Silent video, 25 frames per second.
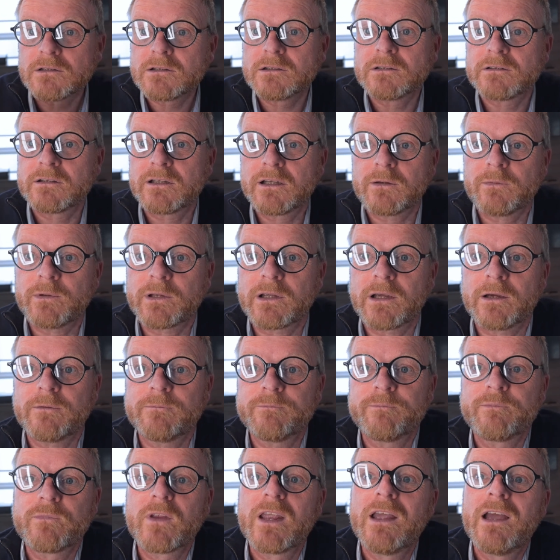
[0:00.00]
there we go.
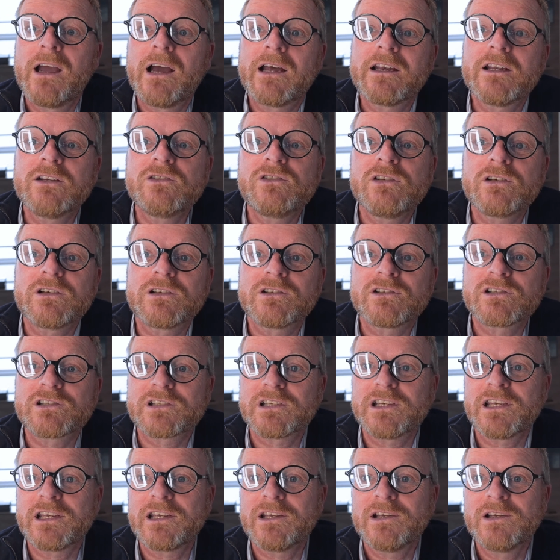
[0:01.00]
And as you can
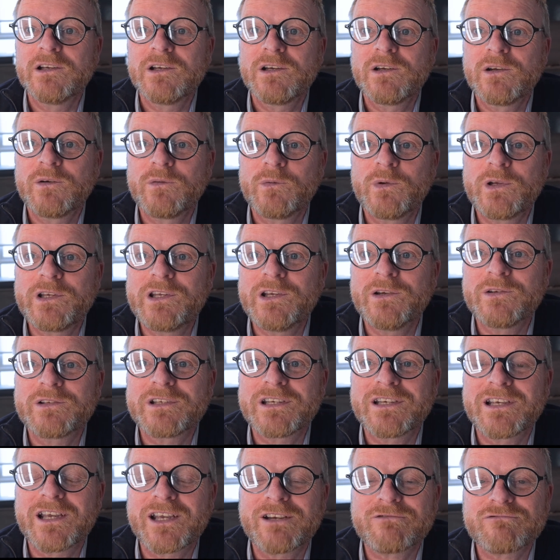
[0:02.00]
see, we're
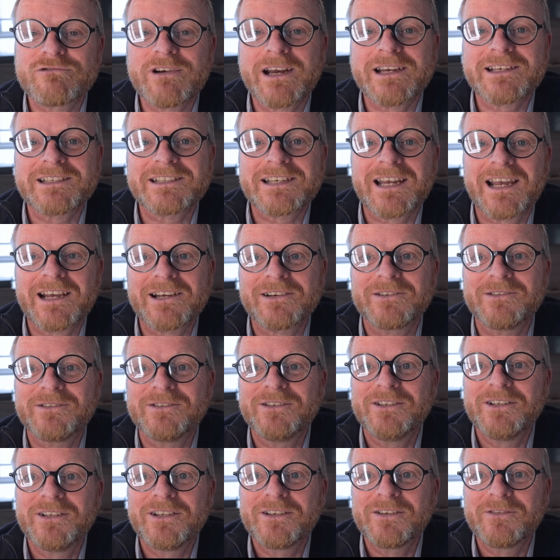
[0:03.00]
using a rectangle
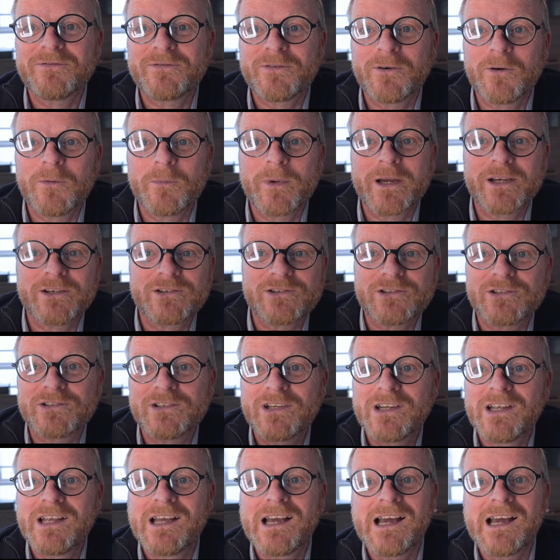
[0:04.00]
formation.